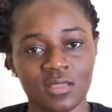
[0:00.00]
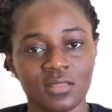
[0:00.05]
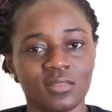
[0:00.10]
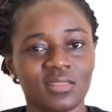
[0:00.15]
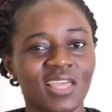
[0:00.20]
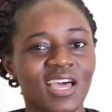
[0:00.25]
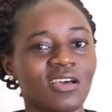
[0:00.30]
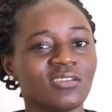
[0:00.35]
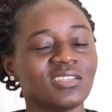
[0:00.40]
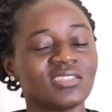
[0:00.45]

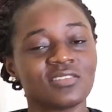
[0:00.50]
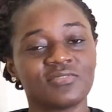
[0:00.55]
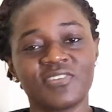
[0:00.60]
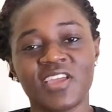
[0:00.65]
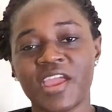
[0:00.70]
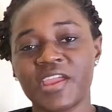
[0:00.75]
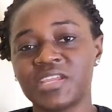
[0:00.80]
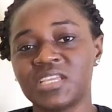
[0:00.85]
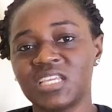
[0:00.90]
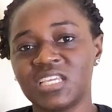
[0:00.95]
Now, it's
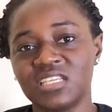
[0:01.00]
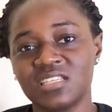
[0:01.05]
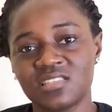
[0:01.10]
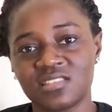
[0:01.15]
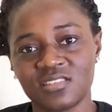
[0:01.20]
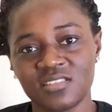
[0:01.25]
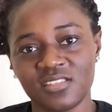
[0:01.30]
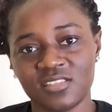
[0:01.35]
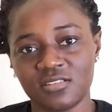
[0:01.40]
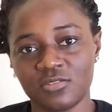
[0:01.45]
very
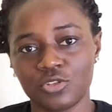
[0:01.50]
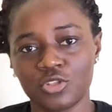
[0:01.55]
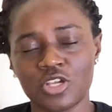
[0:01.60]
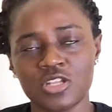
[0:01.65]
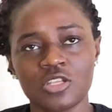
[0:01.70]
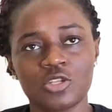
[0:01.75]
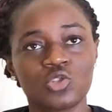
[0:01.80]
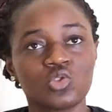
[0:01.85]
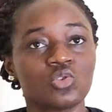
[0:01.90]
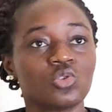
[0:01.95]
easy. You
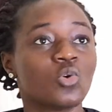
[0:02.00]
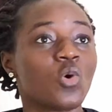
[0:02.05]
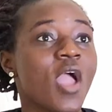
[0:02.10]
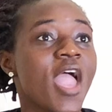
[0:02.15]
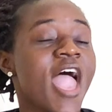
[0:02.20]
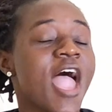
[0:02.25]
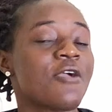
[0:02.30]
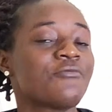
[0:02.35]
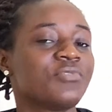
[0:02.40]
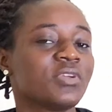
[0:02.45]
don't need to know
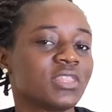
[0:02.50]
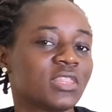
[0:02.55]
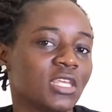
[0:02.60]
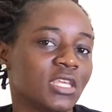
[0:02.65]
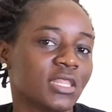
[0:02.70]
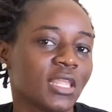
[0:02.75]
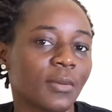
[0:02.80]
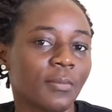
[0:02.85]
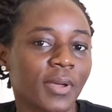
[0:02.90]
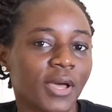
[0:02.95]

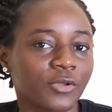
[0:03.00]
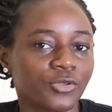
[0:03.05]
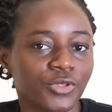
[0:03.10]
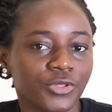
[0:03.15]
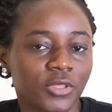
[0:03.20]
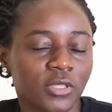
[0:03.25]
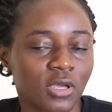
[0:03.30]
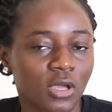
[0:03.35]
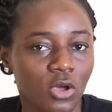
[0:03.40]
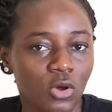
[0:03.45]
everything
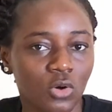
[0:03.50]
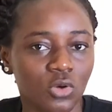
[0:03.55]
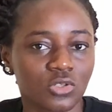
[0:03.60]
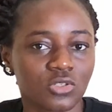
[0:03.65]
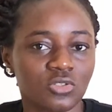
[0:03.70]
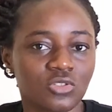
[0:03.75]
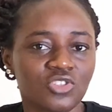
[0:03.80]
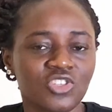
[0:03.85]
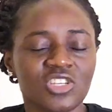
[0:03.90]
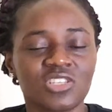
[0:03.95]
about the
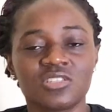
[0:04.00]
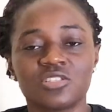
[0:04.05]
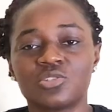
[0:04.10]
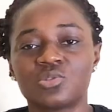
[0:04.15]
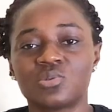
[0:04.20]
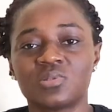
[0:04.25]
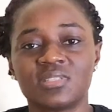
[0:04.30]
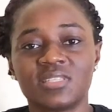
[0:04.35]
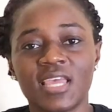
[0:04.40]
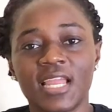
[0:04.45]
course. You just
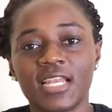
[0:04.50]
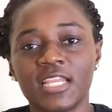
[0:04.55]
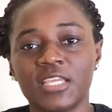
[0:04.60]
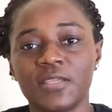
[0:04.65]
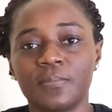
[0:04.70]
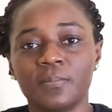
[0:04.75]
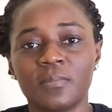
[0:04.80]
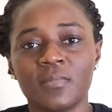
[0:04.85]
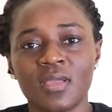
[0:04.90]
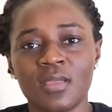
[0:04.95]
need to tell
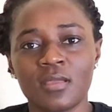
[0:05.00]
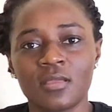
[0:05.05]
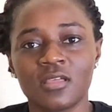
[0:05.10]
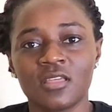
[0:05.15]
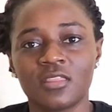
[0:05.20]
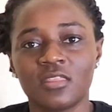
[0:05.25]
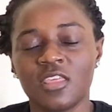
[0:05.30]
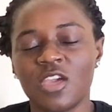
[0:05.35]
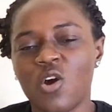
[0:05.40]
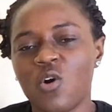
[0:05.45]
him
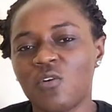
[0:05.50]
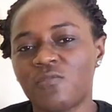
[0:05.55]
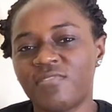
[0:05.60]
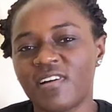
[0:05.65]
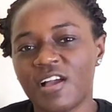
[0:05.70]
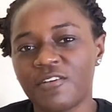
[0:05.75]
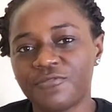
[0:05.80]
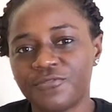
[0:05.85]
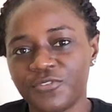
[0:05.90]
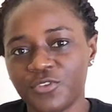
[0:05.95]
the
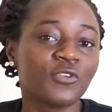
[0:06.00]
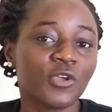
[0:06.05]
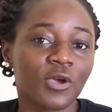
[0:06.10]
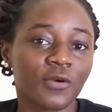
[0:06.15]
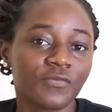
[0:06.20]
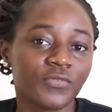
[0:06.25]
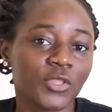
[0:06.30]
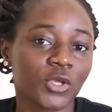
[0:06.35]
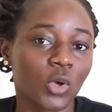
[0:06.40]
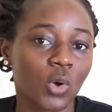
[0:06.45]
overview
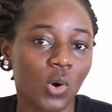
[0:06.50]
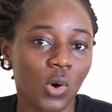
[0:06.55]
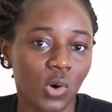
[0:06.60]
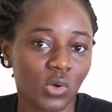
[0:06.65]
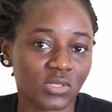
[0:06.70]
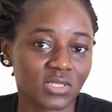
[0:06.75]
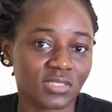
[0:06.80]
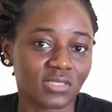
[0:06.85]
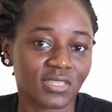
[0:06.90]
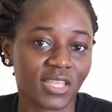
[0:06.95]
of the
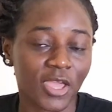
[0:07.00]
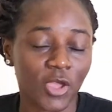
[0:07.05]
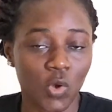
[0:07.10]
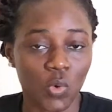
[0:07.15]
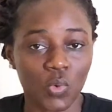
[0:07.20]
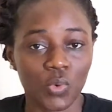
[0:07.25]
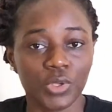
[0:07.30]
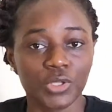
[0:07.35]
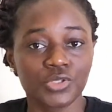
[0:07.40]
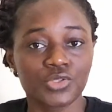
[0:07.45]
course that
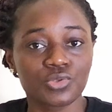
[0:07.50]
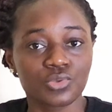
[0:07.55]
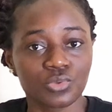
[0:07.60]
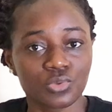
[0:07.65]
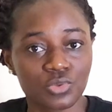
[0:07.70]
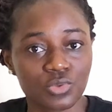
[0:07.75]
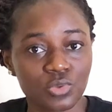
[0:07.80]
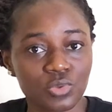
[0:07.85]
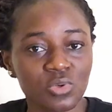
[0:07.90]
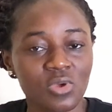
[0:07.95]
you're going to
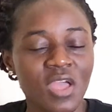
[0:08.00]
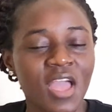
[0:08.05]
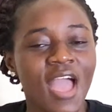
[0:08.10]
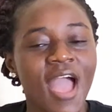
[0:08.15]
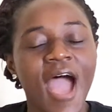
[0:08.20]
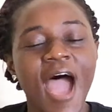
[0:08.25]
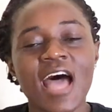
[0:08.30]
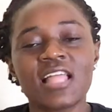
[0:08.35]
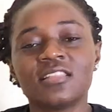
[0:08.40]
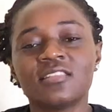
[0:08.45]
do.
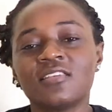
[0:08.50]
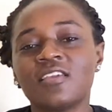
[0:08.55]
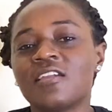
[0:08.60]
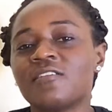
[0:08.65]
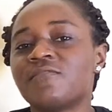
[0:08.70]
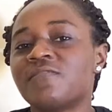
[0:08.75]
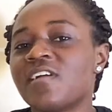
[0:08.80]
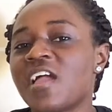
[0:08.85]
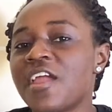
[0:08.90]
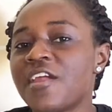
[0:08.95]
And a
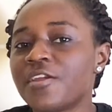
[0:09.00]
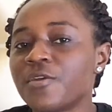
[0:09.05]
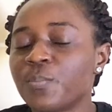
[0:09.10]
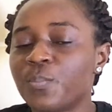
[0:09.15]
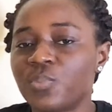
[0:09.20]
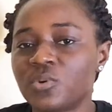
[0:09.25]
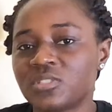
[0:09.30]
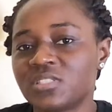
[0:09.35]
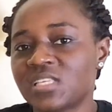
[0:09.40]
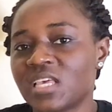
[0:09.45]
very
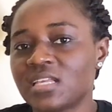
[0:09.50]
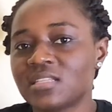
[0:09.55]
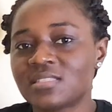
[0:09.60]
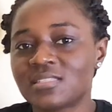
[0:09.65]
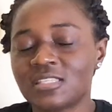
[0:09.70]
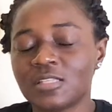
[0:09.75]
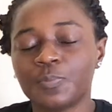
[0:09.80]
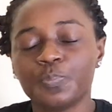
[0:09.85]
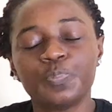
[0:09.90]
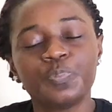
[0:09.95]
important
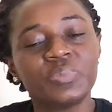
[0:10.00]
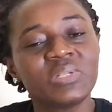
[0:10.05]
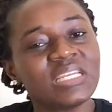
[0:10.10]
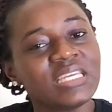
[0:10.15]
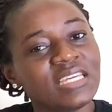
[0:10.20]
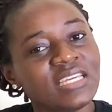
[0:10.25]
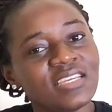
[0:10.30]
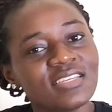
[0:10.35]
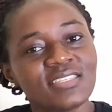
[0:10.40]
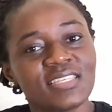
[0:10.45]
thing,
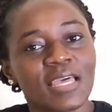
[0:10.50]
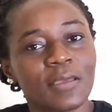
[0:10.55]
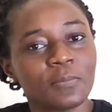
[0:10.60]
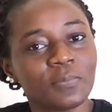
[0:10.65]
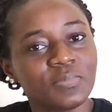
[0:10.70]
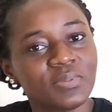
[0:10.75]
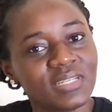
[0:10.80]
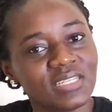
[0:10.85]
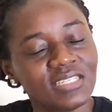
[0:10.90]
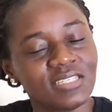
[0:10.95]
please
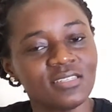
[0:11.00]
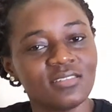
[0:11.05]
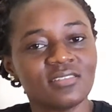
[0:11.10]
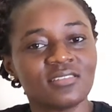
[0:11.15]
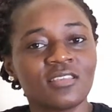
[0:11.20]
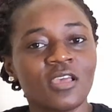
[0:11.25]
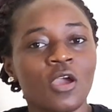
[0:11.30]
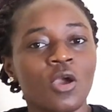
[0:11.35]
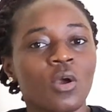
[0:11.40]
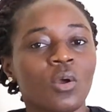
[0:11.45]
and
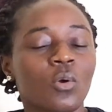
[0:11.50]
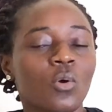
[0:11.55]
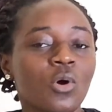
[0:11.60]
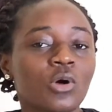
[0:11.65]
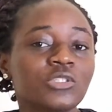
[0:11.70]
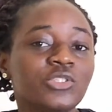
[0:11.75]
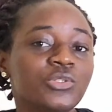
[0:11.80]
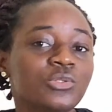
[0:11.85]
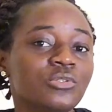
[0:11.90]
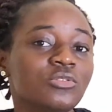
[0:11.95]
please,
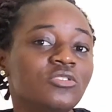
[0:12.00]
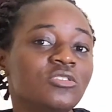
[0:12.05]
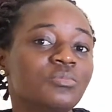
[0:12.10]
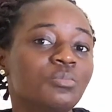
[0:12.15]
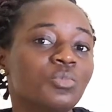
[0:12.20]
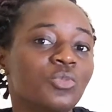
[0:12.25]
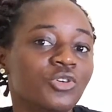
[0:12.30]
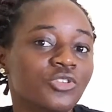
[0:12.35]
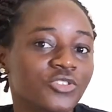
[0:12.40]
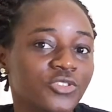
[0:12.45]
go through the
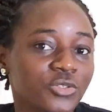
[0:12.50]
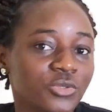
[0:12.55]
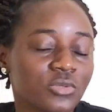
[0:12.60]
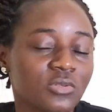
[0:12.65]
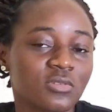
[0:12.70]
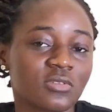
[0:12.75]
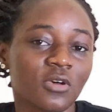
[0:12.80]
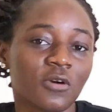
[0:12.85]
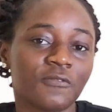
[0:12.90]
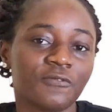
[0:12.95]

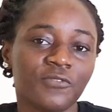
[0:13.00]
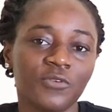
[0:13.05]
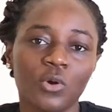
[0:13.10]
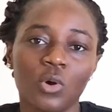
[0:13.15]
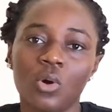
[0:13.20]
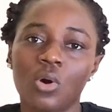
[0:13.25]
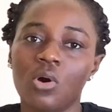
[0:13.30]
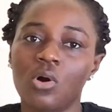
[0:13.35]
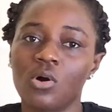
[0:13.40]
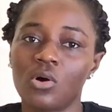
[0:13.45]
modules of
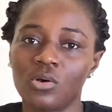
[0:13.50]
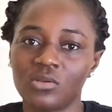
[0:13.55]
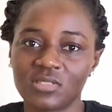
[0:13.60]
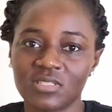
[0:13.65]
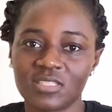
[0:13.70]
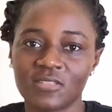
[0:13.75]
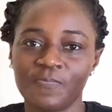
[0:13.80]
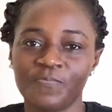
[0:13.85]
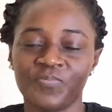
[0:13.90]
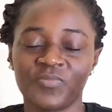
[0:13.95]
your
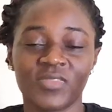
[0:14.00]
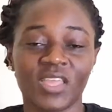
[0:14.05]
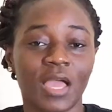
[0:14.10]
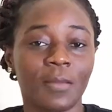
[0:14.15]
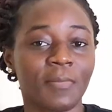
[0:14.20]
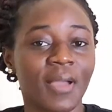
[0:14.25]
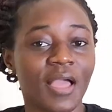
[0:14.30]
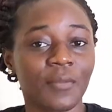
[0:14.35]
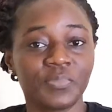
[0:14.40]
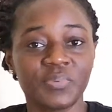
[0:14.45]
course.
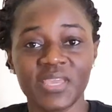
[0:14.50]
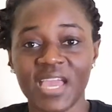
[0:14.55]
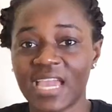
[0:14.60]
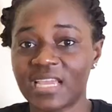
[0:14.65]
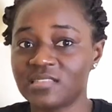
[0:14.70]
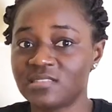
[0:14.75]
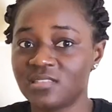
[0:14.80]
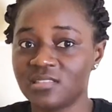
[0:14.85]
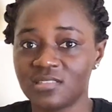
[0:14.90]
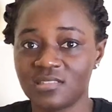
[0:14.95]
I'm happy
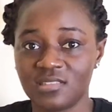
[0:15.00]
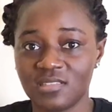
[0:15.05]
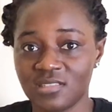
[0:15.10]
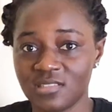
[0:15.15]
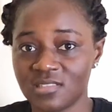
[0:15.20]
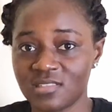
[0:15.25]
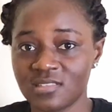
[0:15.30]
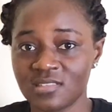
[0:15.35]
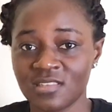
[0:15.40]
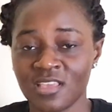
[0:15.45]
I did
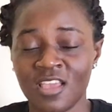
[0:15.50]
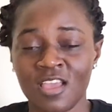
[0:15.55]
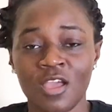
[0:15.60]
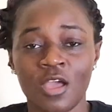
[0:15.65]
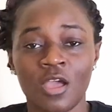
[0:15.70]
this.